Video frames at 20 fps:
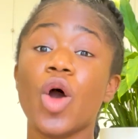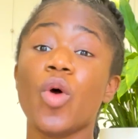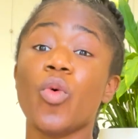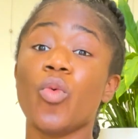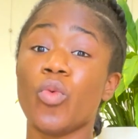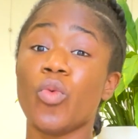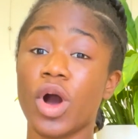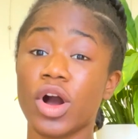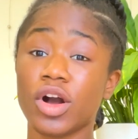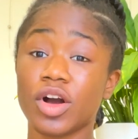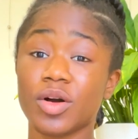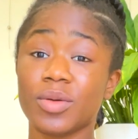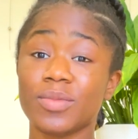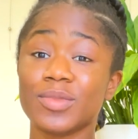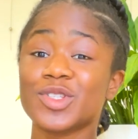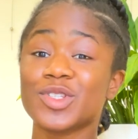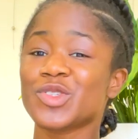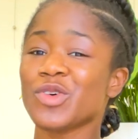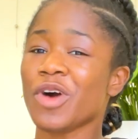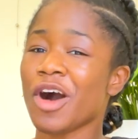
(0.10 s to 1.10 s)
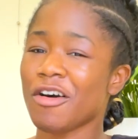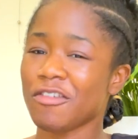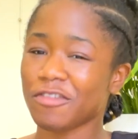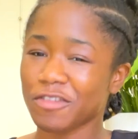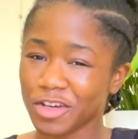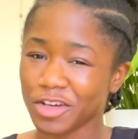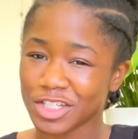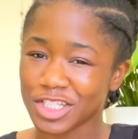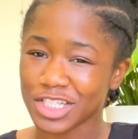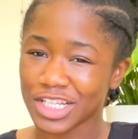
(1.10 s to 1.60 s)
Welcome to our
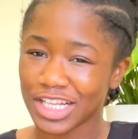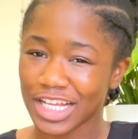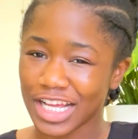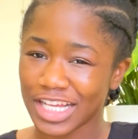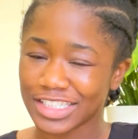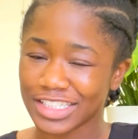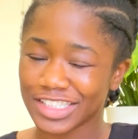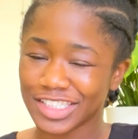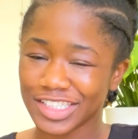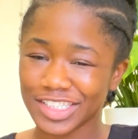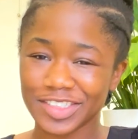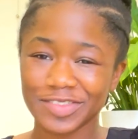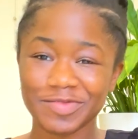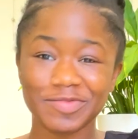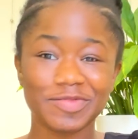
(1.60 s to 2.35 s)
first class,